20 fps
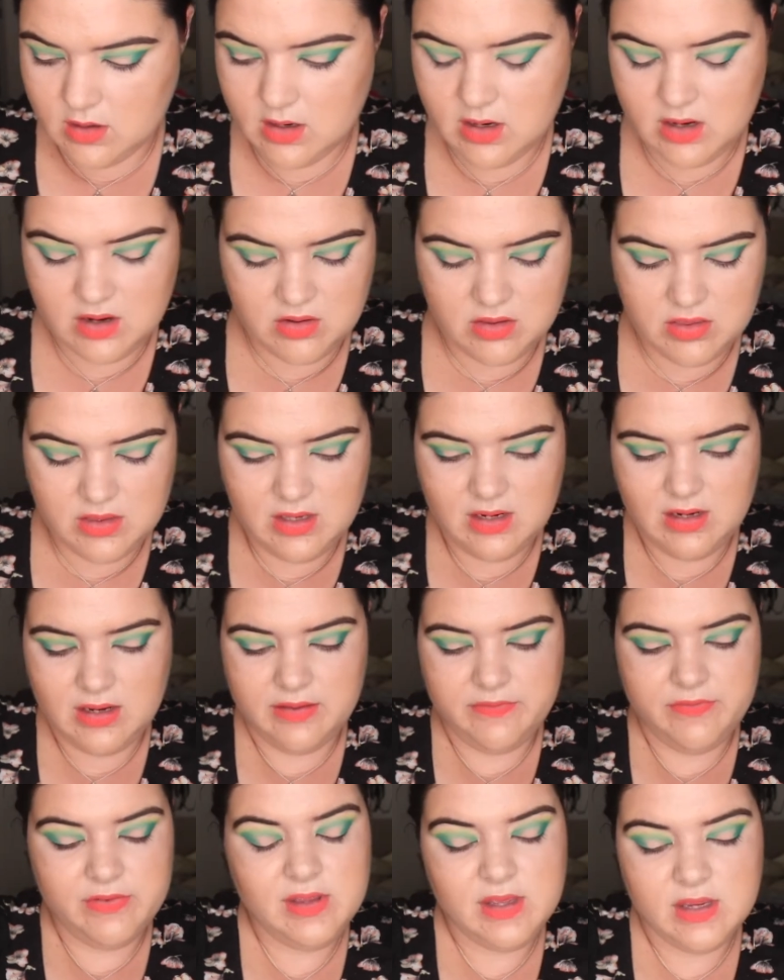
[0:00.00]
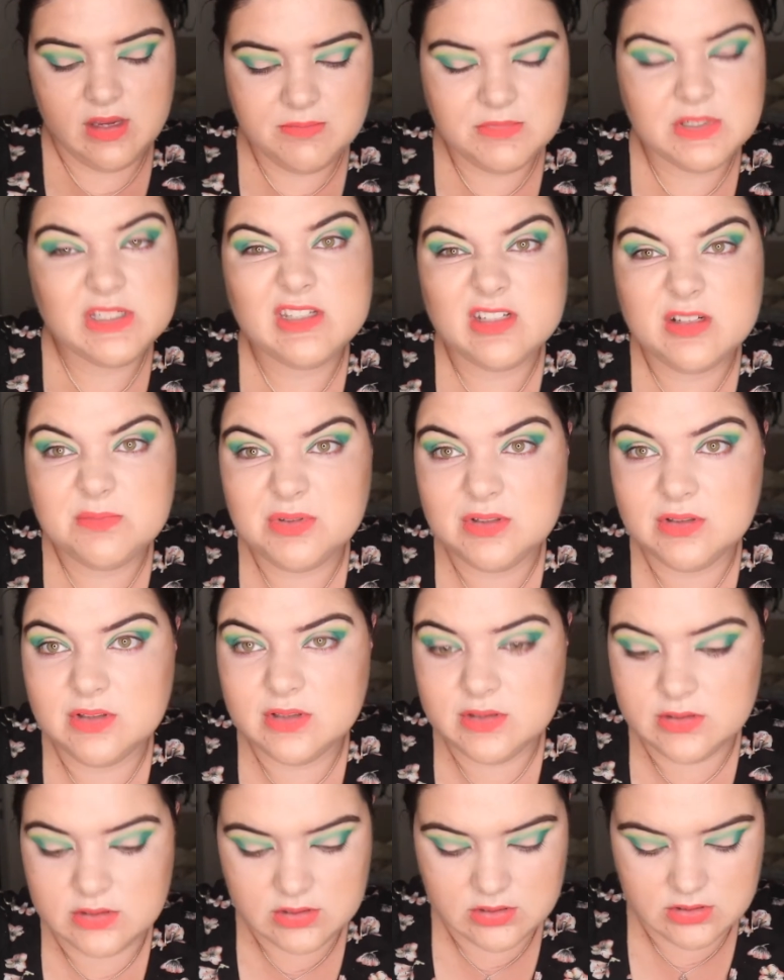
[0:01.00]
Alright, and then I feel like I'm just going to
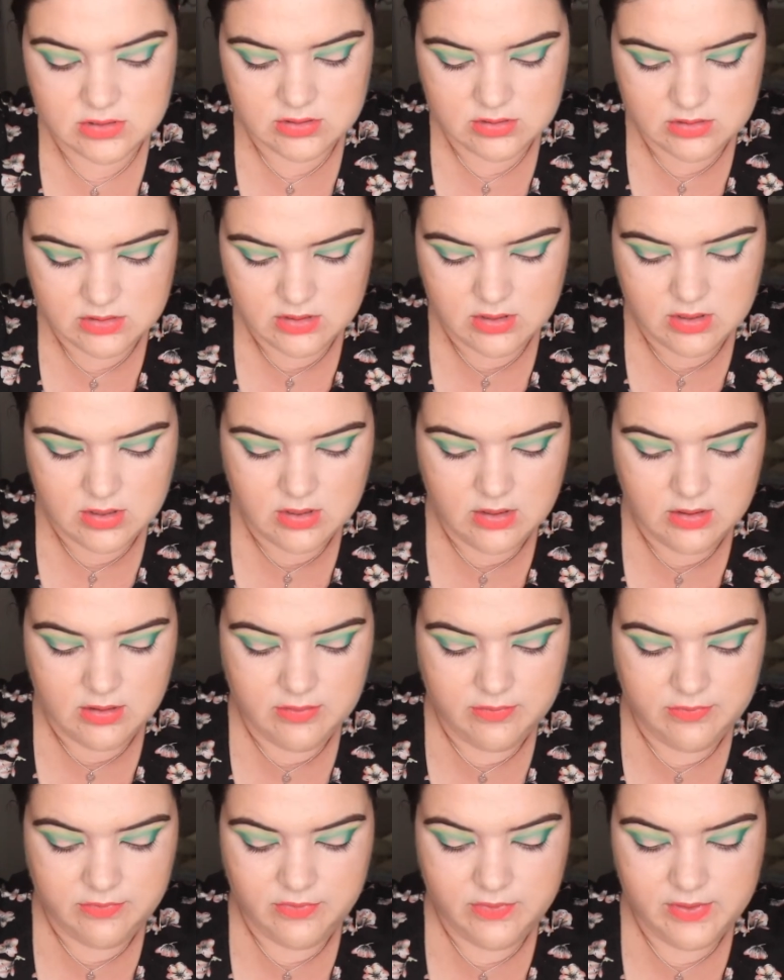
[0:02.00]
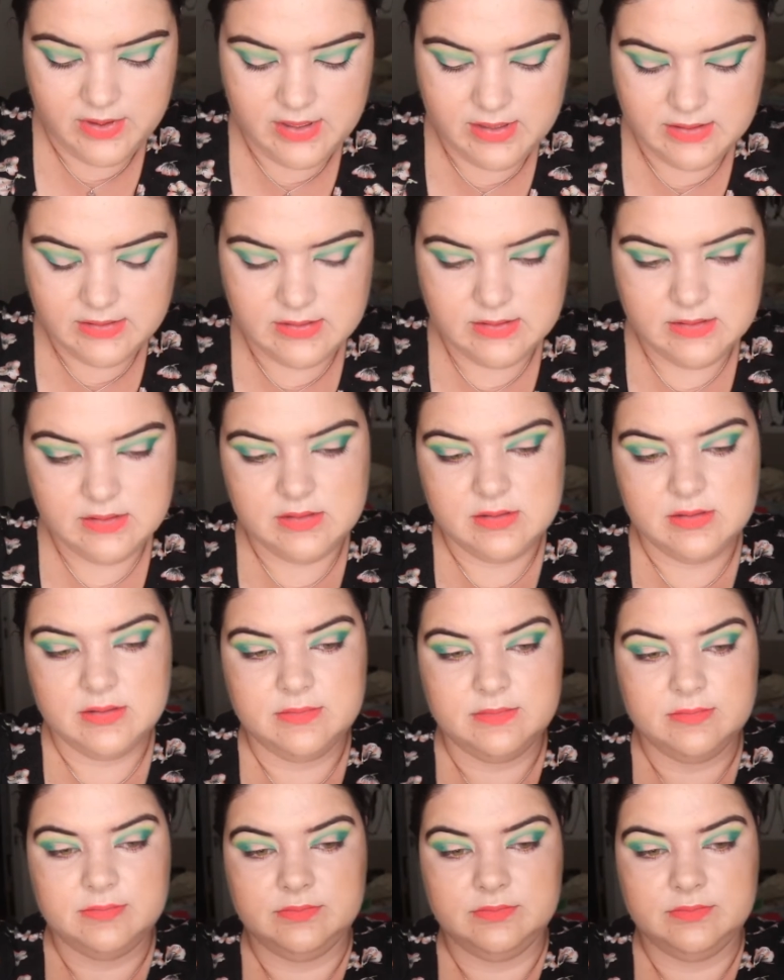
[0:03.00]
put Friends